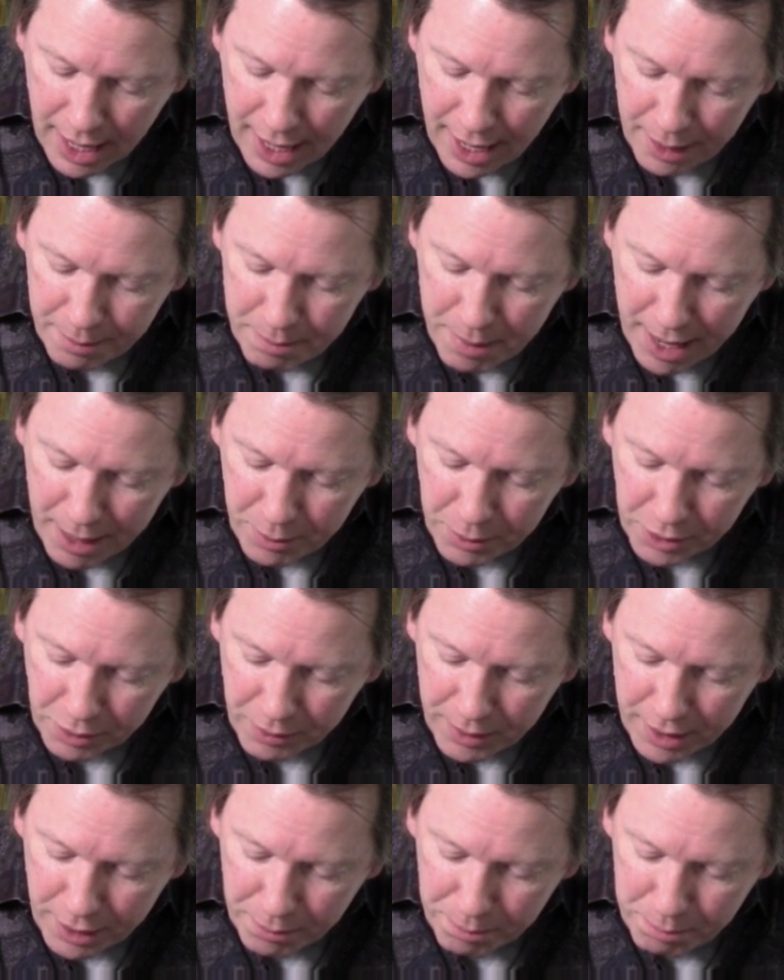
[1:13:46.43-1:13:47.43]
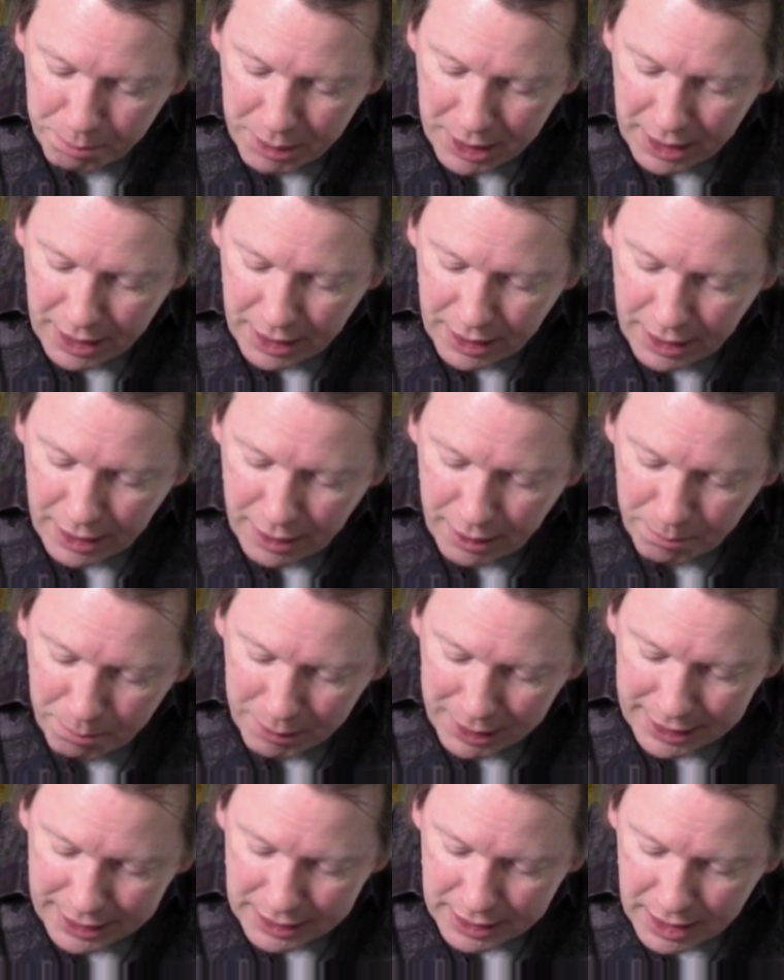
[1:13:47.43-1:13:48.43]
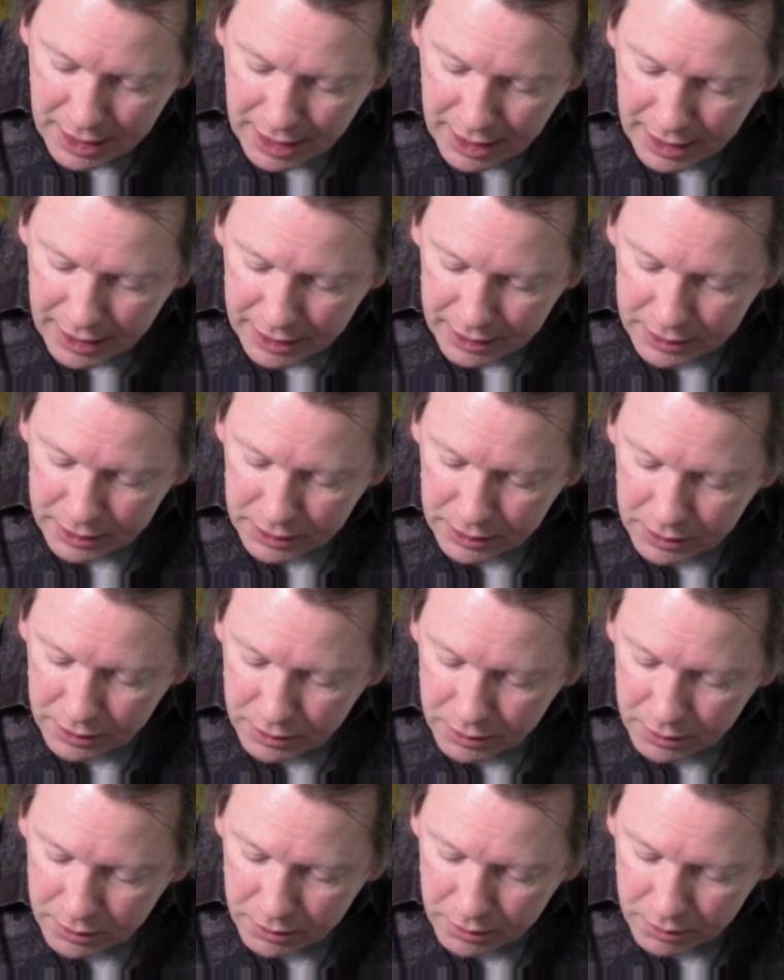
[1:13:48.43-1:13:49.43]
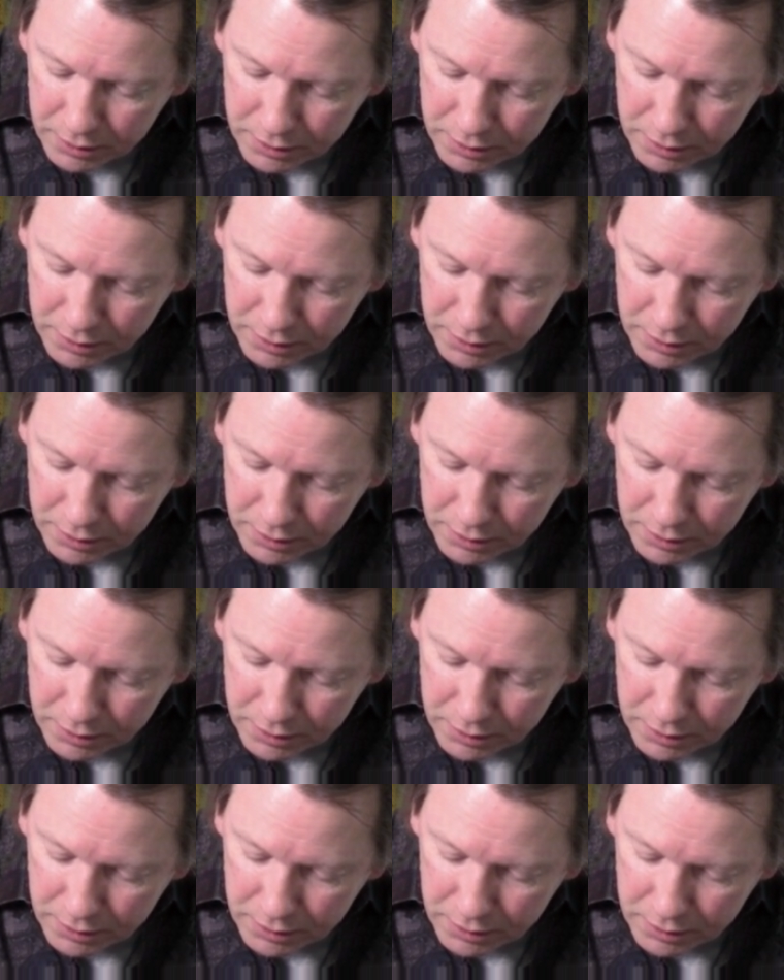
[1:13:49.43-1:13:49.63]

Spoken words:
and backward around B means this.